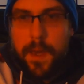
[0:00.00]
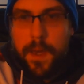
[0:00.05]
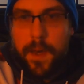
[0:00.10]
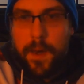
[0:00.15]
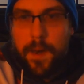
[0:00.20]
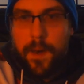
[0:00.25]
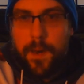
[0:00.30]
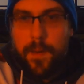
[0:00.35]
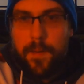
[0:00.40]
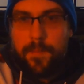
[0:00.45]

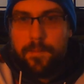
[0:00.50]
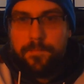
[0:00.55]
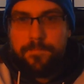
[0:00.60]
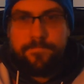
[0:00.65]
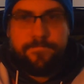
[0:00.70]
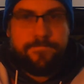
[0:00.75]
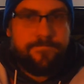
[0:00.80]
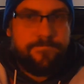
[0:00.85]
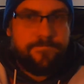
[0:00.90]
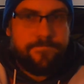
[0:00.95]

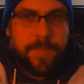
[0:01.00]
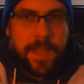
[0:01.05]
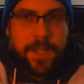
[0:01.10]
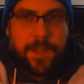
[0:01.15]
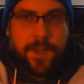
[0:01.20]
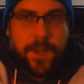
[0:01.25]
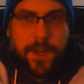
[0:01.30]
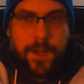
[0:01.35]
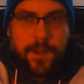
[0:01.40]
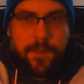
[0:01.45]

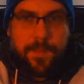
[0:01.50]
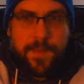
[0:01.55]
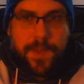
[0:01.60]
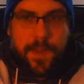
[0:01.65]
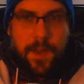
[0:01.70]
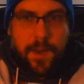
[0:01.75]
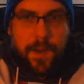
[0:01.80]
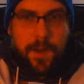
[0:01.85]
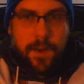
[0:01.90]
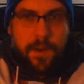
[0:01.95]
In terms
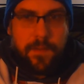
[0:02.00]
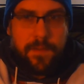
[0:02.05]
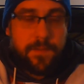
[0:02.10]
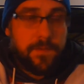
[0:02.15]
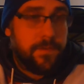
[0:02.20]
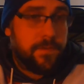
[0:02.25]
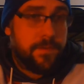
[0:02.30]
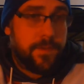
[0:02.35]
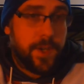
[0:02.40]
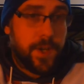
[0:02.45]

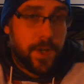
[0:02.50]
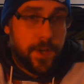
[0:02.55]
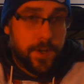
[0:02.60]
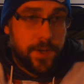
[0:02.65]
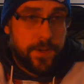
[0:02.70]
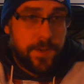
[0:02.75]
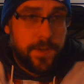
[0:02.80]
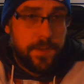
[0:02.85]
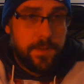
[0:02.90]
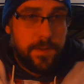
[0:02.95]
of
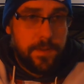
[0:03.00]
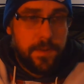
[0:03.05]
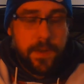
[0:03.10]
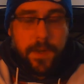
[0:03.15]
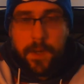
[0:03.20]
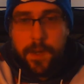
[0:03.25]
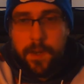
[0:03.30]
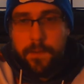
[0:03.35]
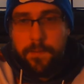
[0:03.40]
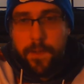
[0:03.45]
Turner's
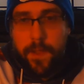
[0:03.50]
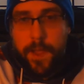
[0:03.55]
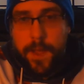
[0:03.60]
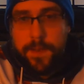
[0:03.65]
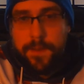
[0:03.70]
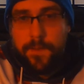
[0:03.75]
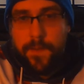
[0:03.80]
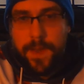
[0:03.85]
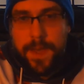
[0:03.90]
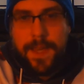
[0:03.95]
philosophy,